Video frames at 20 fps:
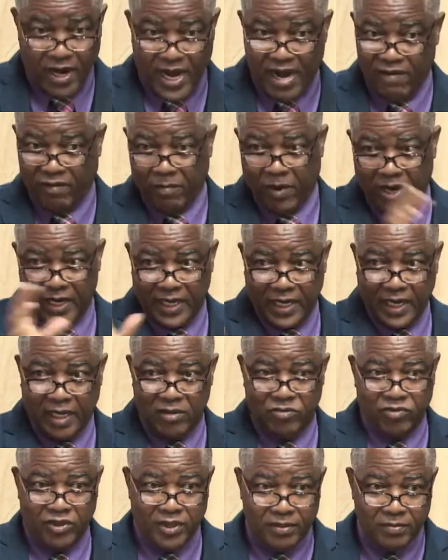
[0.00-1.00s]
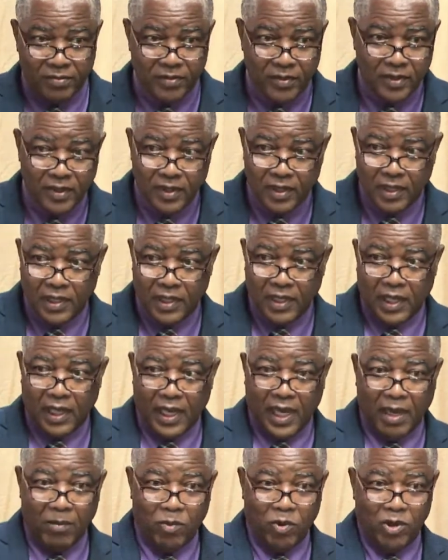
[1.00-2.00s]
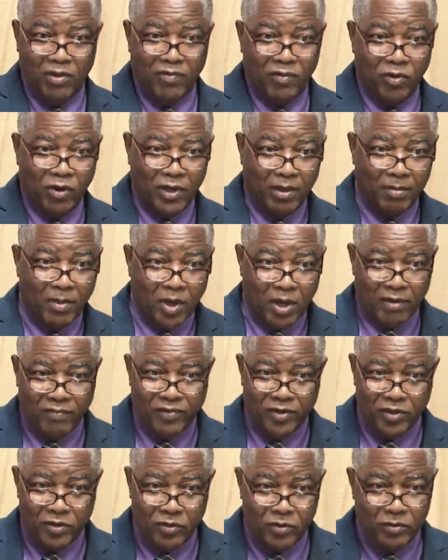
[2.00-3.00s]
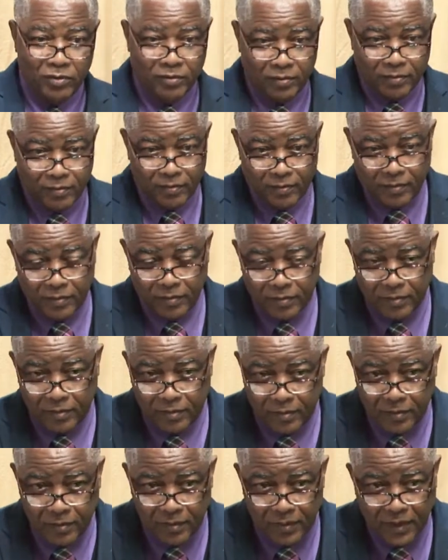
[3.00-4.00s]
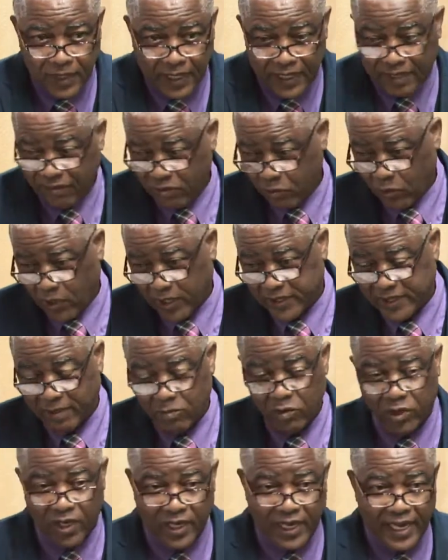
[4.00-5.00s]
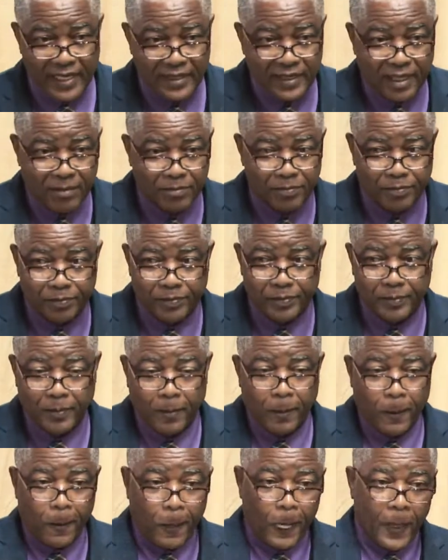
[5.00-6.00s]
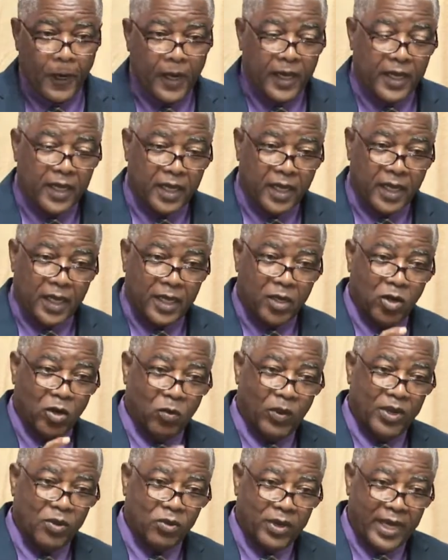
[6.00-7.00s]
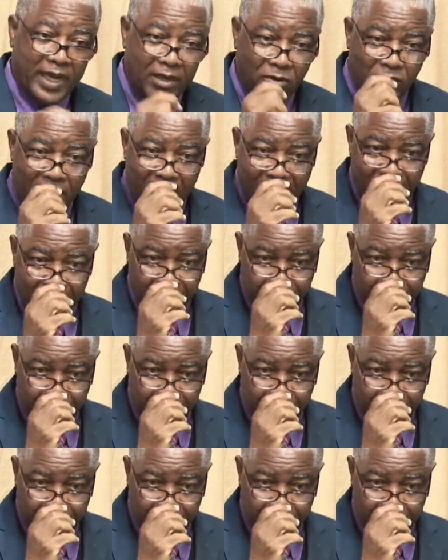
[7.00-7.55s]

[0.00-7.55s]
everybody in the country, I'm going to float a bond for you, and if you want some, you can get some. You know why you can't do that?